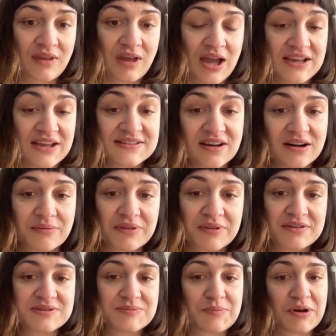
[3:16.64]
I start with
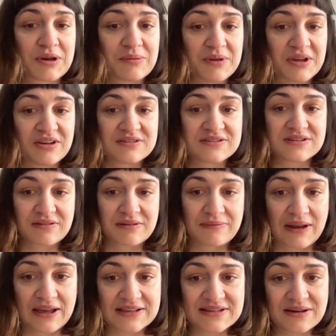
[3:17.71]
this point because it
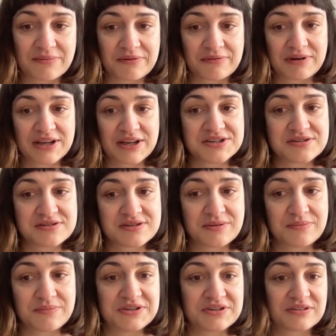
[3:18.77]
reflects our
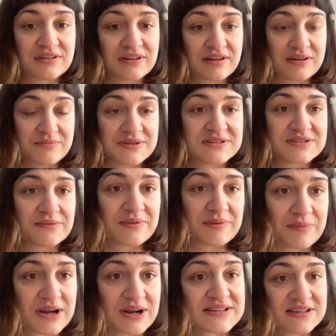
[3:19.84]
relationship beyond the limits of the
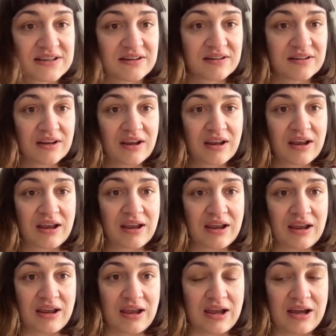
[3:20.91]
present,
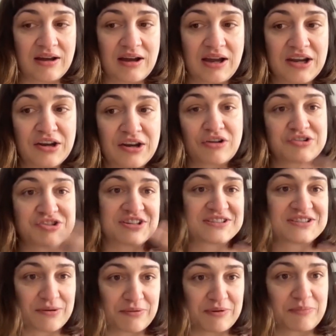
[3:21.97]
and not just
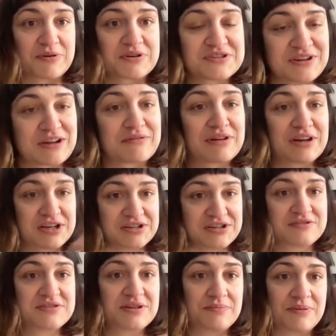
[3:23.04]
our personal
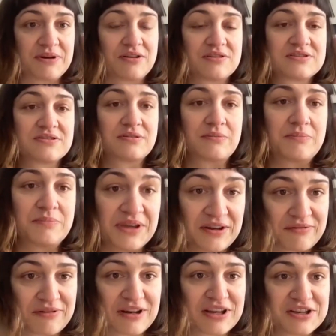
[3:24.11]
relationship, but also bigger
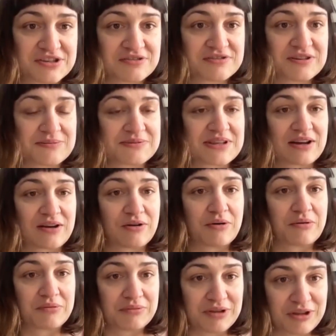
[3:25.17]
relationships that
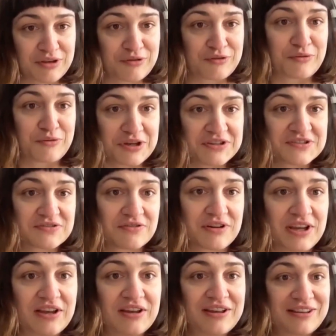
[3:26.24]
go through
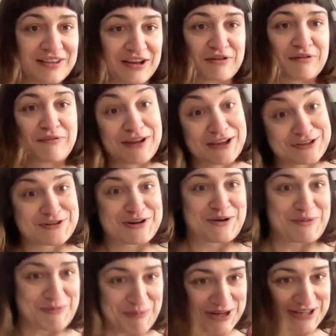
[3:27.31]
history that reflects on
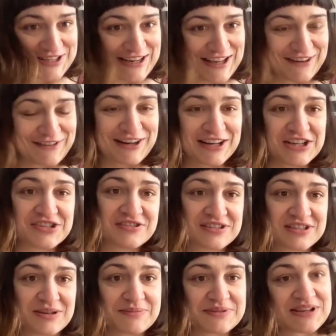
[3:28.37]
our personal
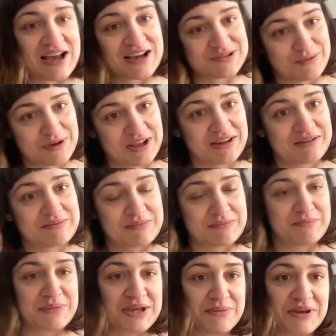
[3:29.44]
relationships as well,
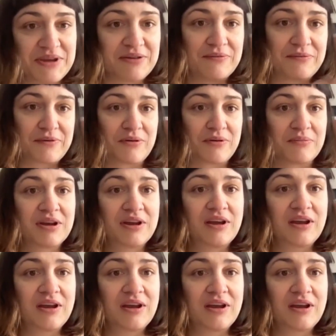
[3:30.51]
me being from